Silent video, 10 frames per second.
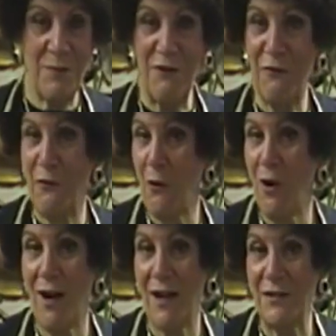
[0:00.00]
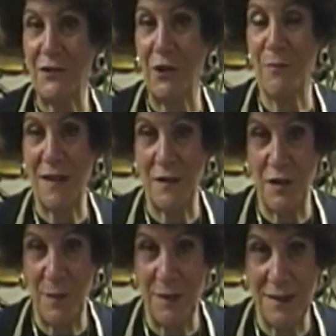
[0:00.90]
Before I start
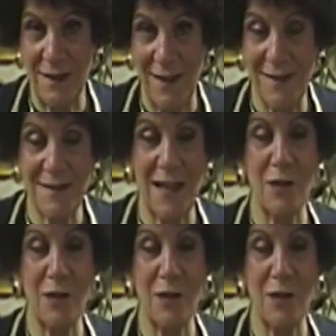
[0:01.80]
mixing up a glaze,